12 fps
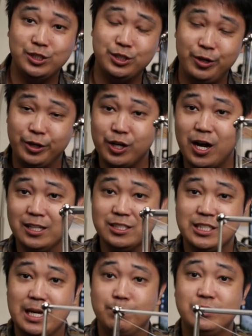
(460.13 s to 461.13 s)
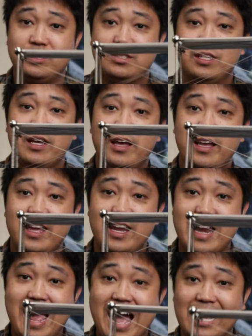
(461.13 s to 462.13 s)
engineering concepts
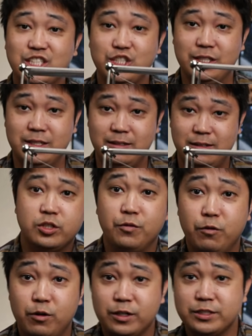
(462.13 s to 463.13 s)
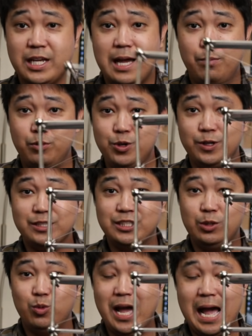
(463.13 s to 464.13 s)
in action. So for example, you can
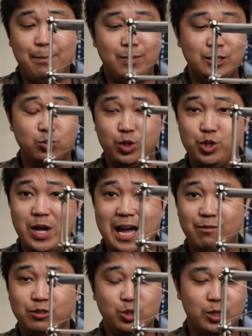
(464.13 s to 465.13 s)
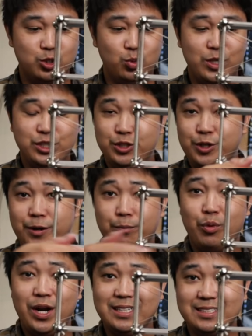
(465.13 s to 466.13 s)
see what happens when you have structural engineering
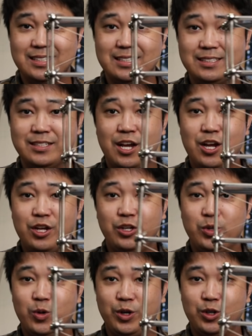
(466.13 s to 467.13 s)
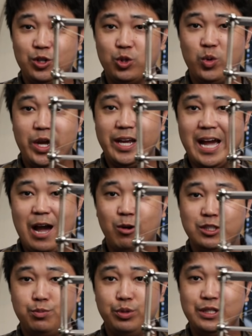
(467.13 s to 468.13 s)
braces during an earthquake, how
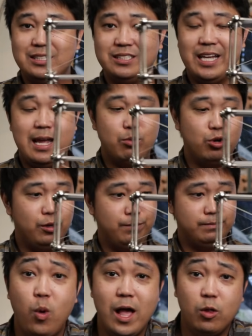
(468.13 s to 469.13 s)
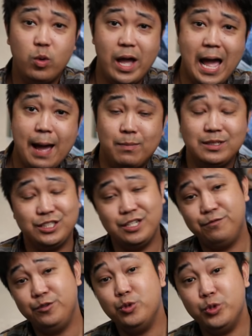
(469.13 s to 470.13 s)
it's pretty stable. Well, what happens
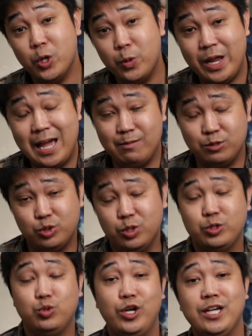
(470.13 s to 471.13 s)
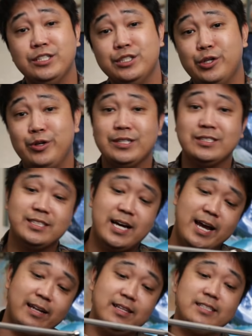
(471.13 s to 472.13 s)
if you don't have structural engineering inside?